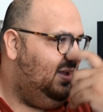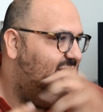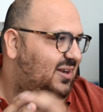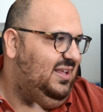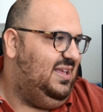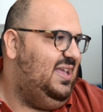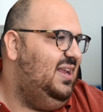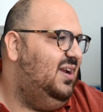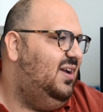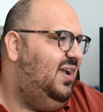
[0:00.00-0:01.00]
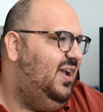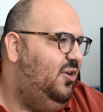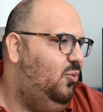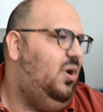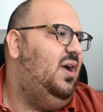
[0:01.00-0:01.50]
Nikita
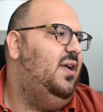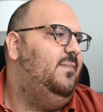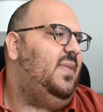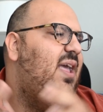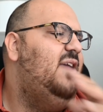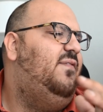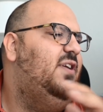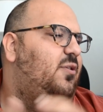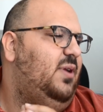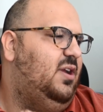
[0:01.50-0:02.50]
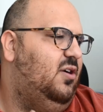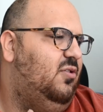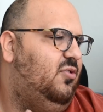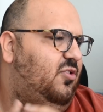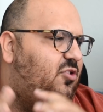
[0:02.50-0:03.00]
NY. Hey
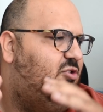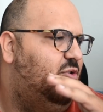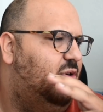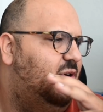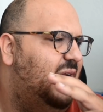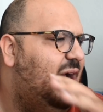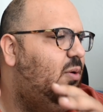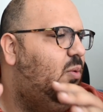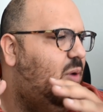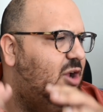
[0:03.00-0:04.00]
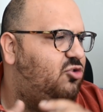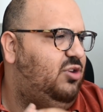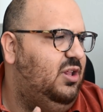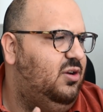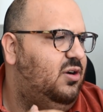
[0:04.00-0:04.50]
Federico, since you're now a watch
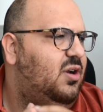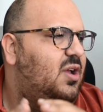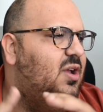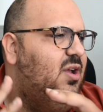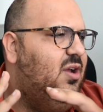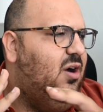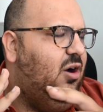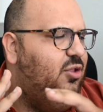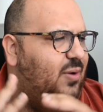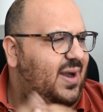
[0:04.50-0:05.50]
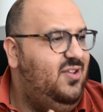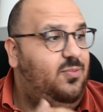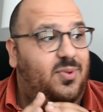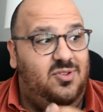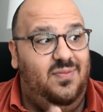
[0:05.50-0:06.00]
dealer, are there any
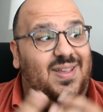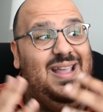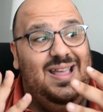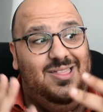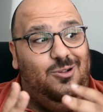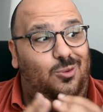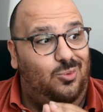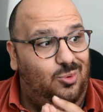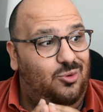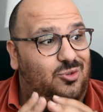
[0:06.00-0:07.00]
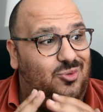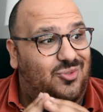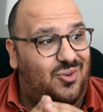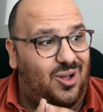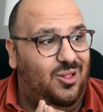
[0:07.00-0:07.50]
specific ethical rules you
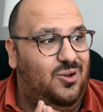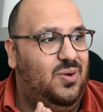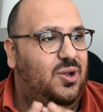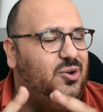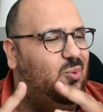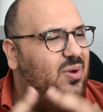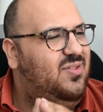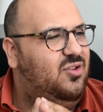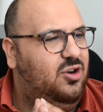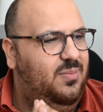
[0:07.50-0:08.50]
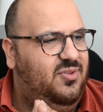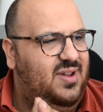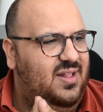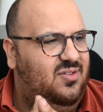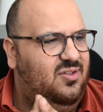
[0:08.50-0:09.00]
follow? Under what
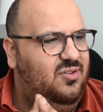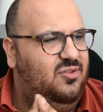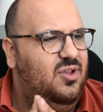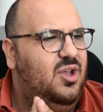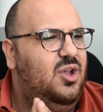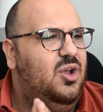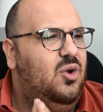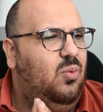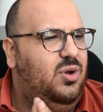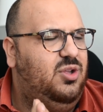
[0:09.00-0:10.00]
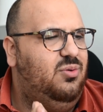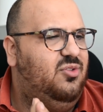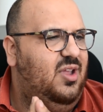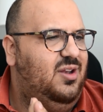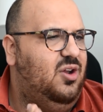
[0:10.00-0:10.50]
circumstances would you
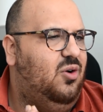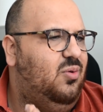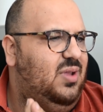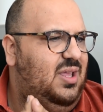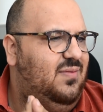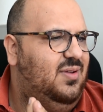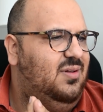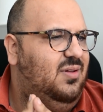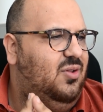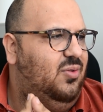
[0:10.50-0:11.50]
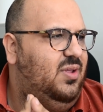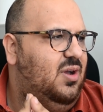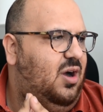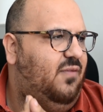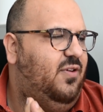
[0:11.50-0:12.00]
say no, even though
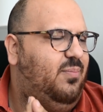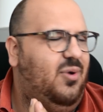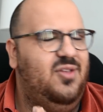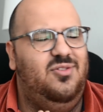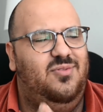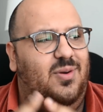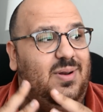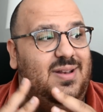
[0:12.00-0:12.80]
the offered price is very